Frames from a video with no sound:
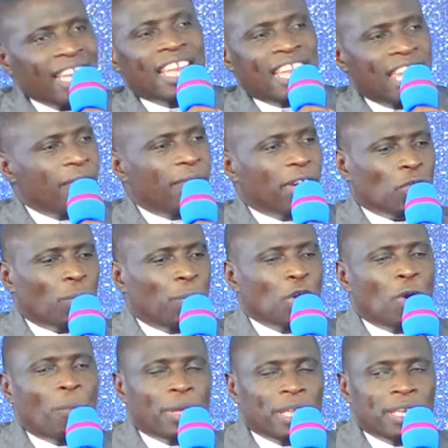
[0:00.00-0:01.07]
never to be
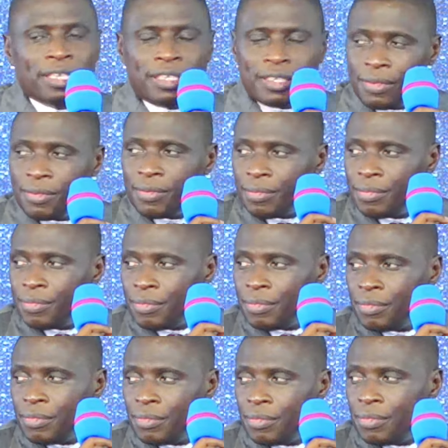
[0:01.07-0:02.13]

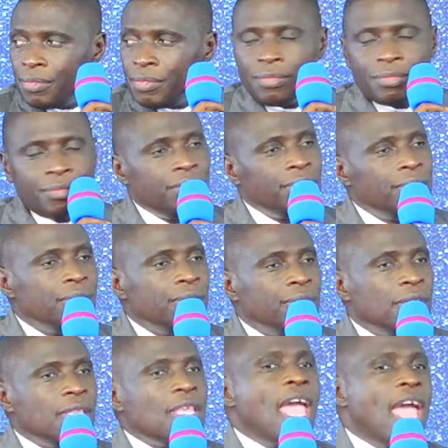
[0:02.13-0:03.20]
opened.
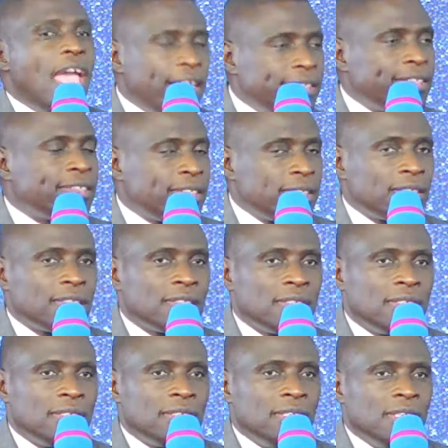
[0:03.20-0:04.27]
yes. ye
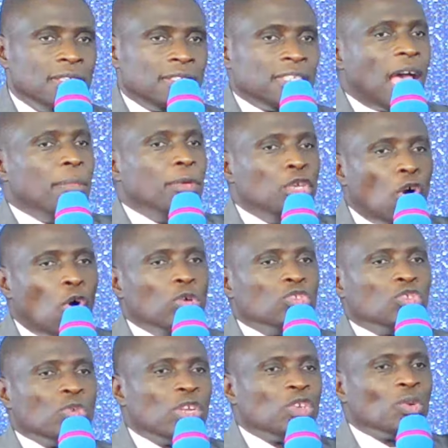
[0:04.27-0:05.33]
yeah. Some
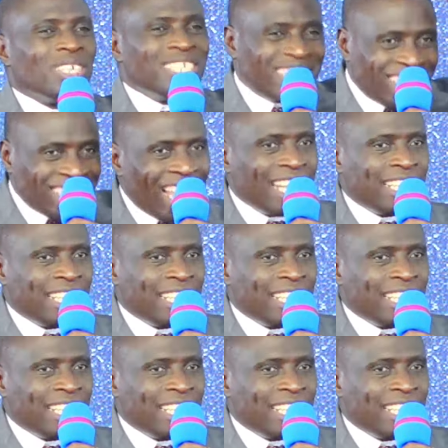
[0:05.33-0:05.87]
doors you are to shut